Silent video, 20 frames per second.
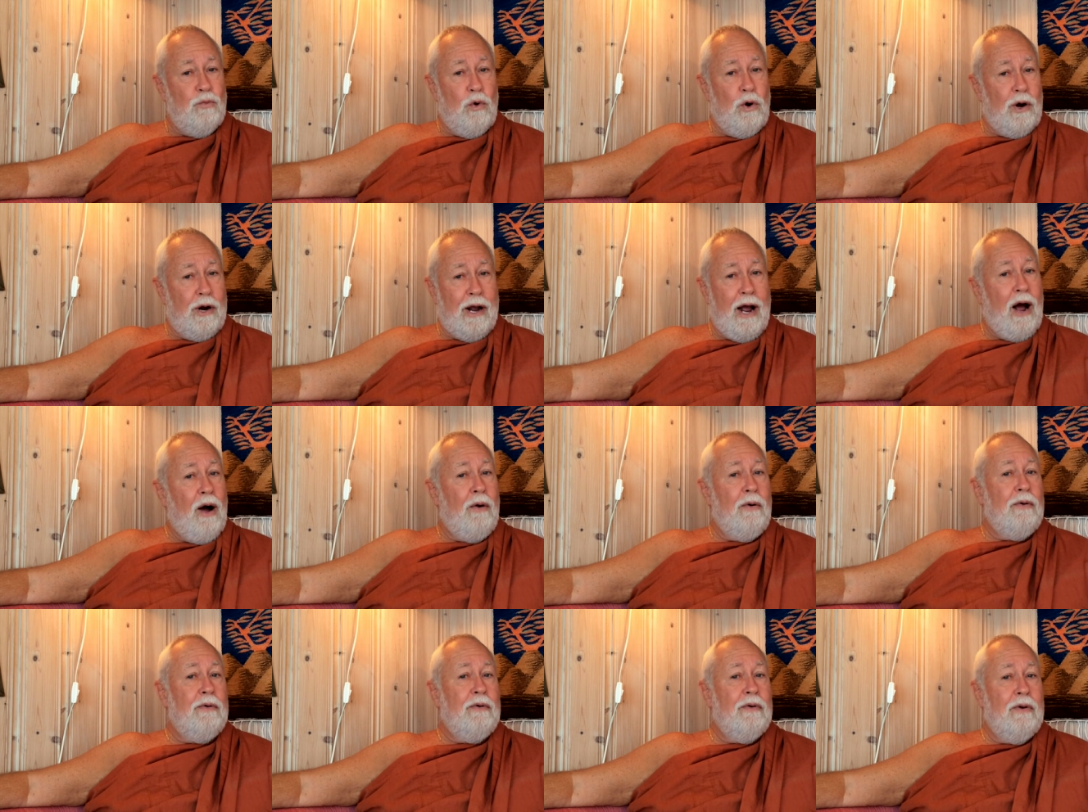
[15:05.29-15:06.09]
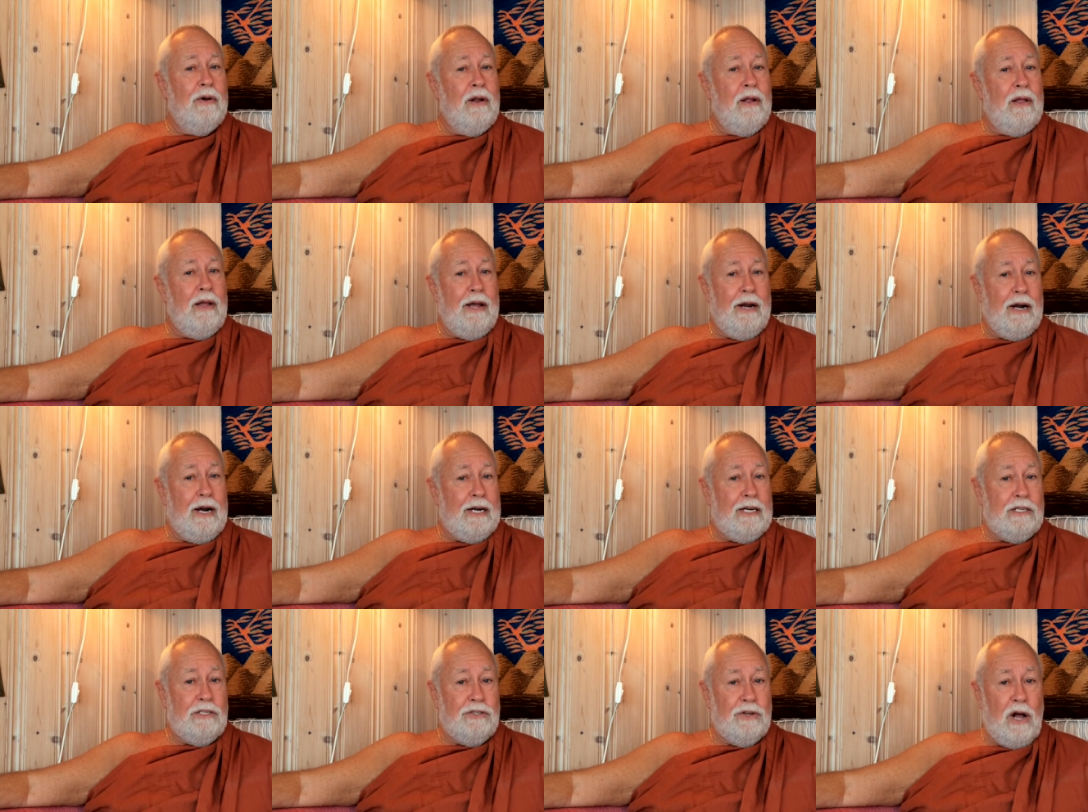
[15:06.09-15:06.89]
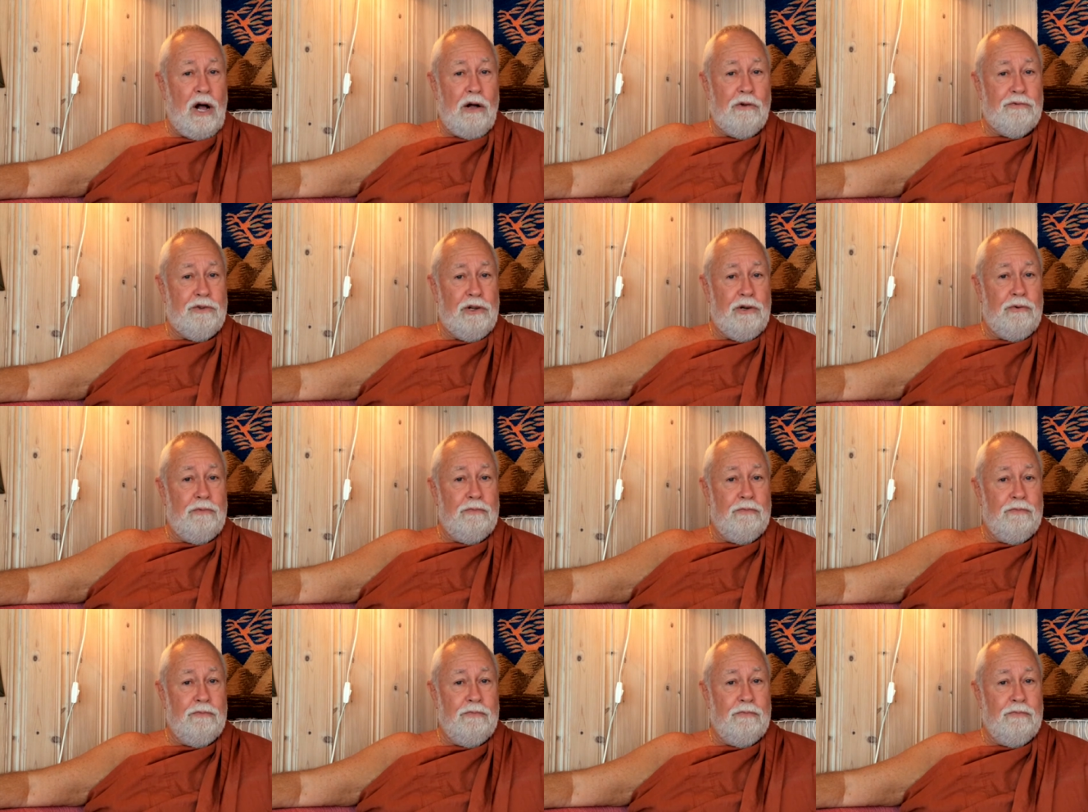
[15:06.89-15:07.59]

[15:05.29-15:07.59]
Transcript: work out and I dissolved it,